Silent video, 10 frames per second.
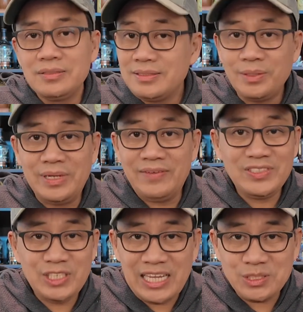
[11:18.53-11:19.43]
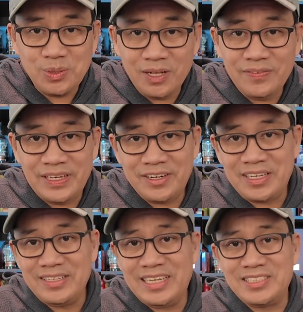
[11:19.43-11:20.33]
Don't have a Jack 12 in our
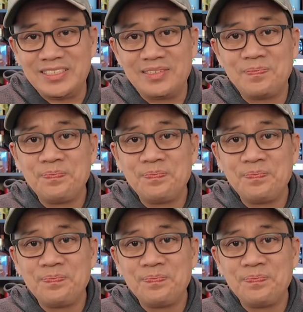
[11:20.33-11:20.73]
collection.